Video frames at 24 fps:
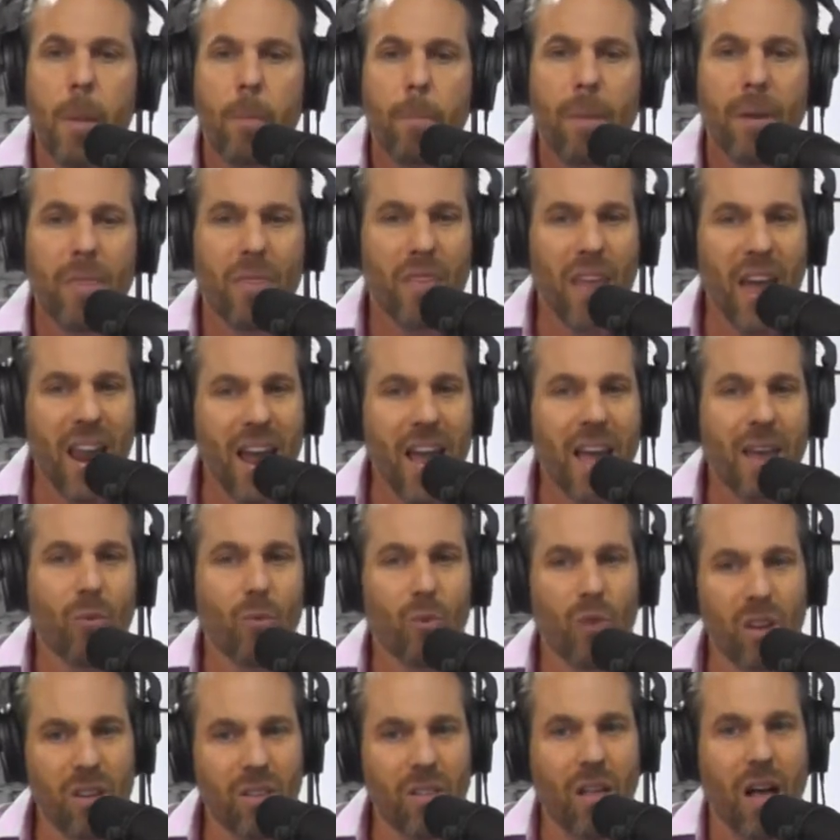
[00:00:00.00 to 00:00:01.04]
But then I
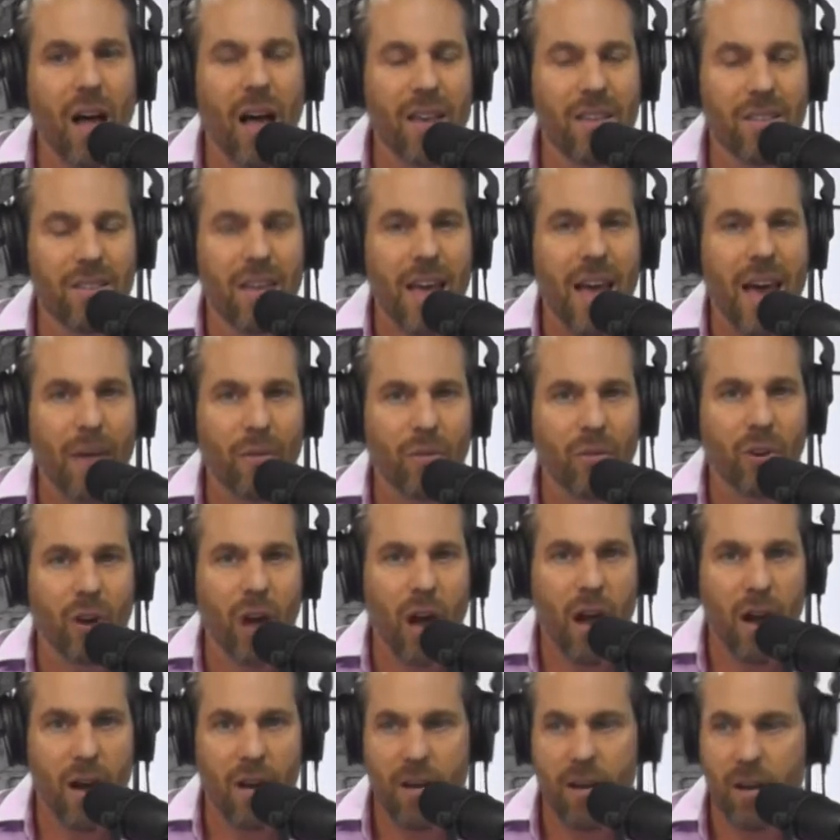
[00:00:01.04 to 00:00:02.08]
realized after
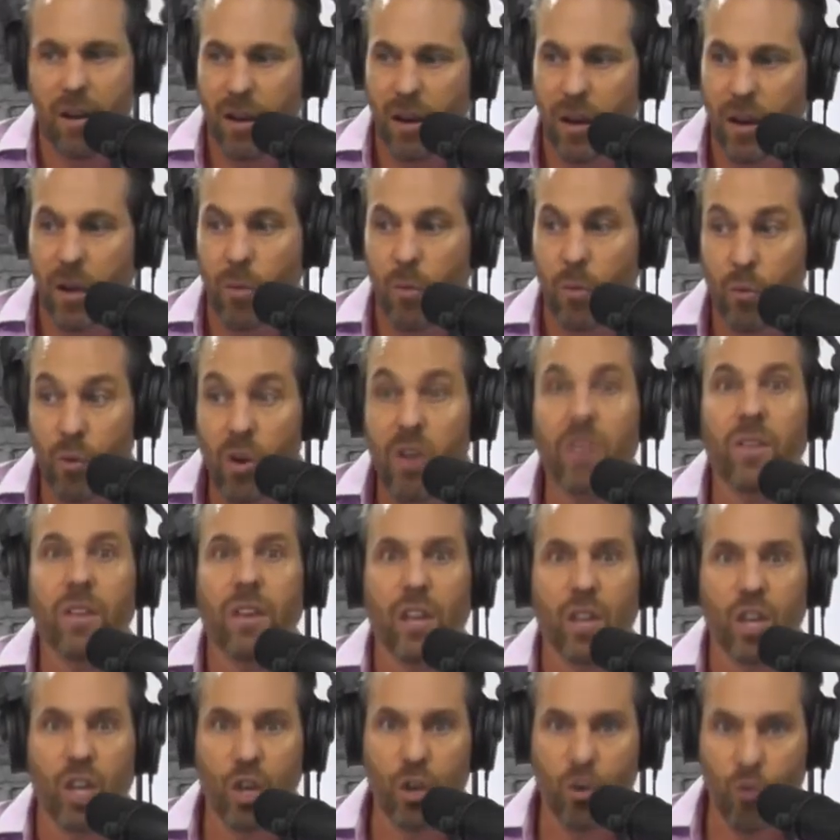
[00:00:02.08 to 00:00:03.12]
hiring a
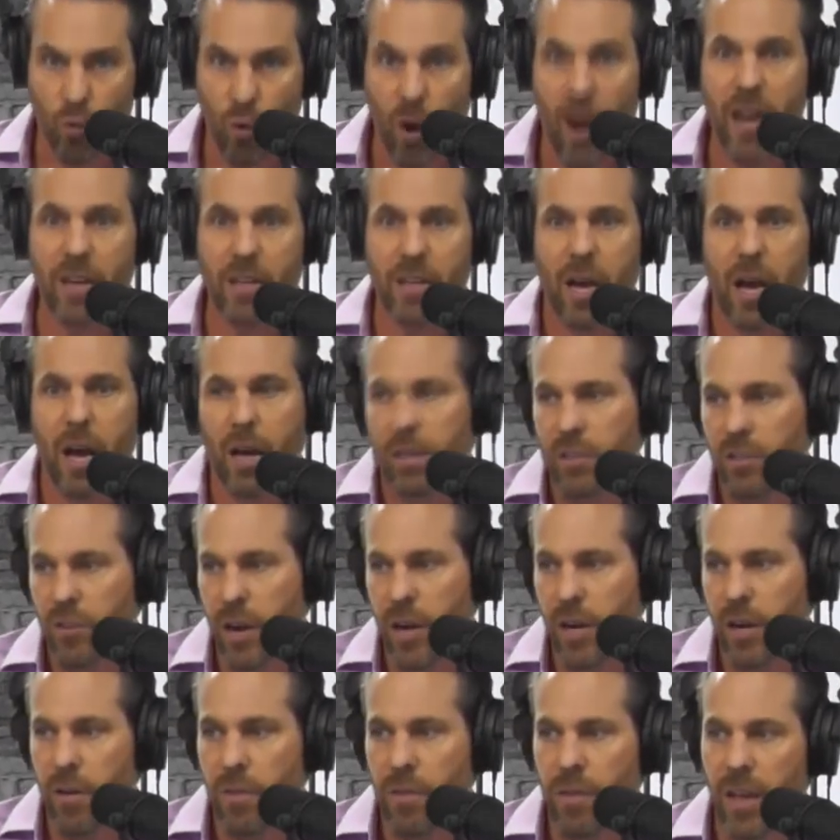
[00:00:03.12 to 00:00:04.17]
really great dog
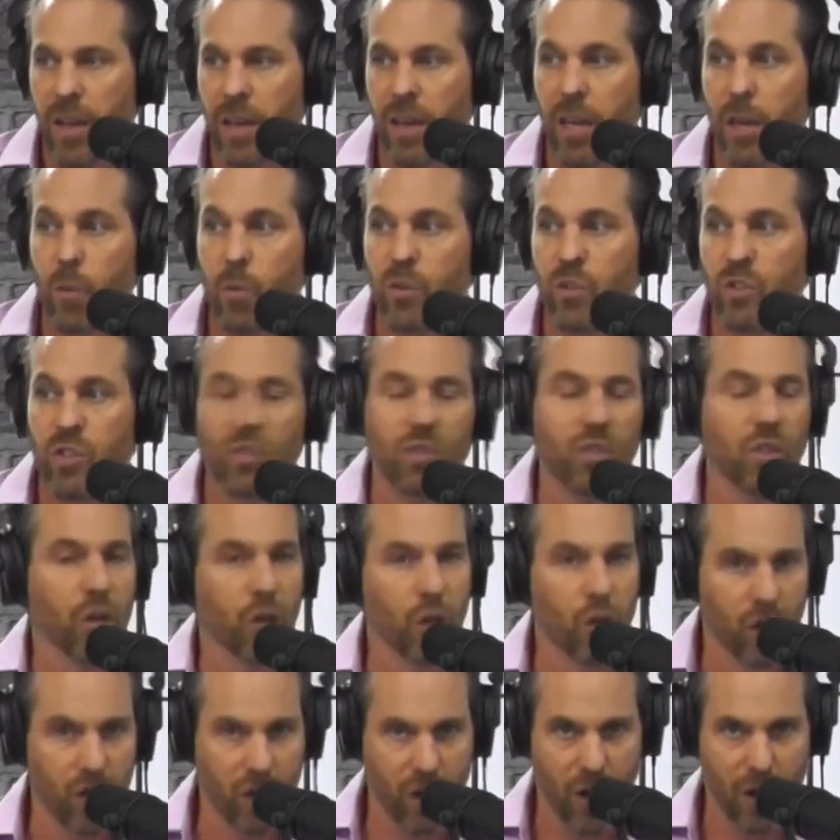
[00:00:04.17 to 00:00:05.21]
trainer that he was just a
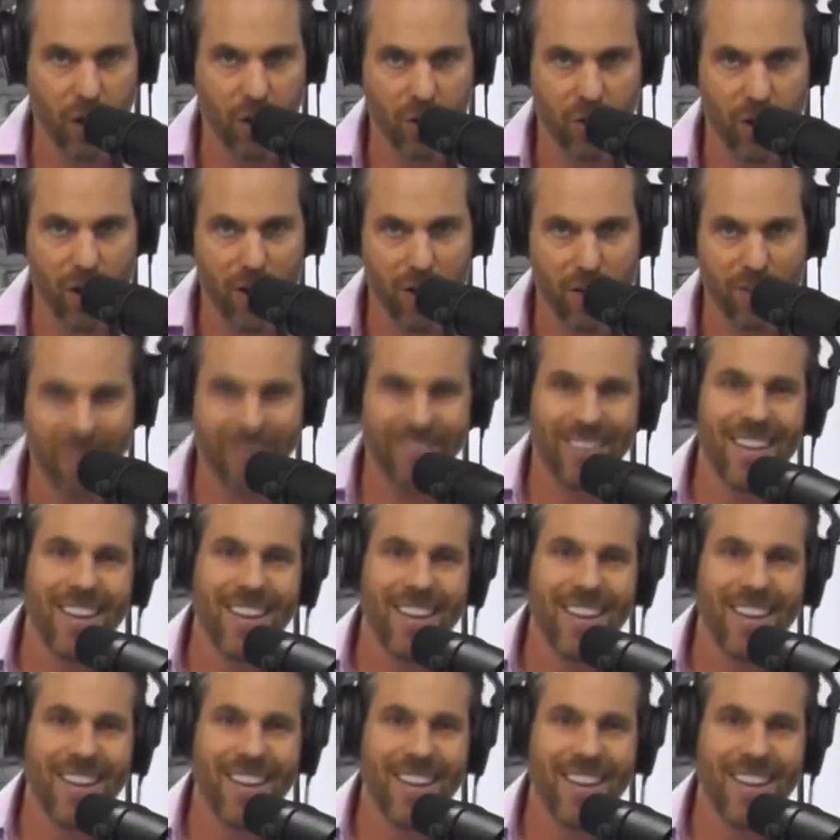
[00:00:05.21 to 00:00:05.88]
good dog trainer.